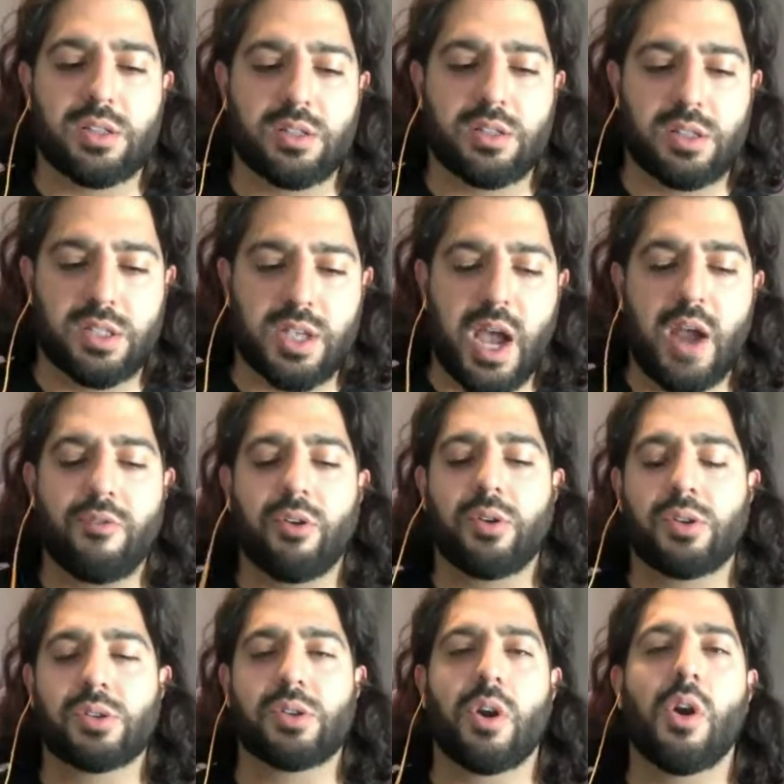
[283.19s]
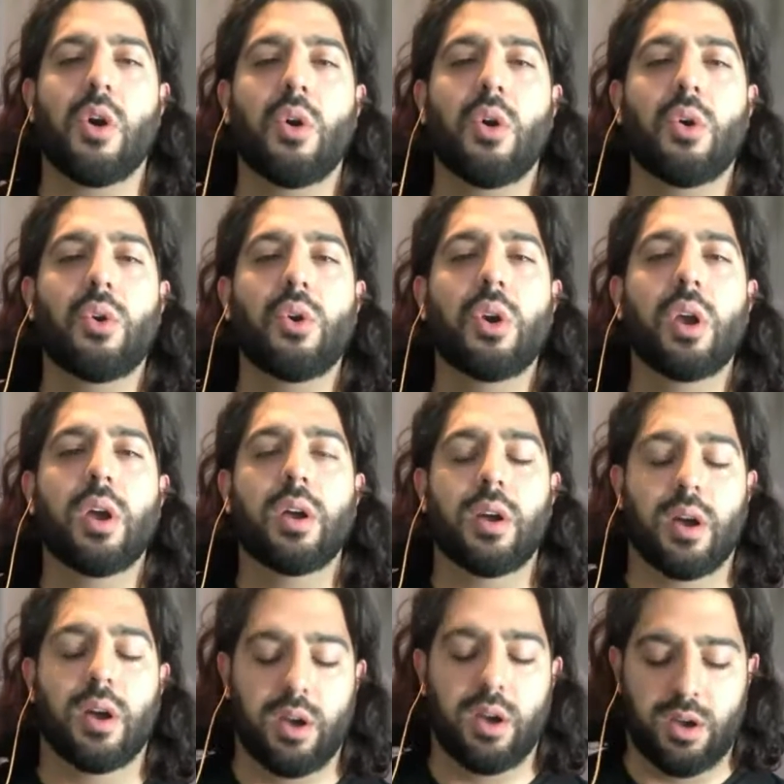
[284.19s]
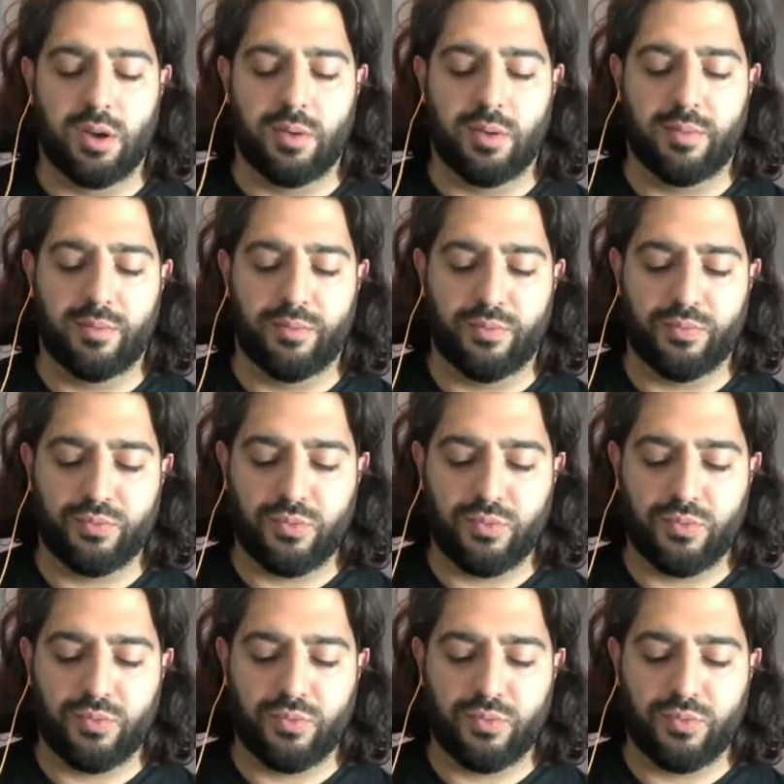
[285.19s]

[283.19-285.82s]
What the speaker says: This guy wrote his own. What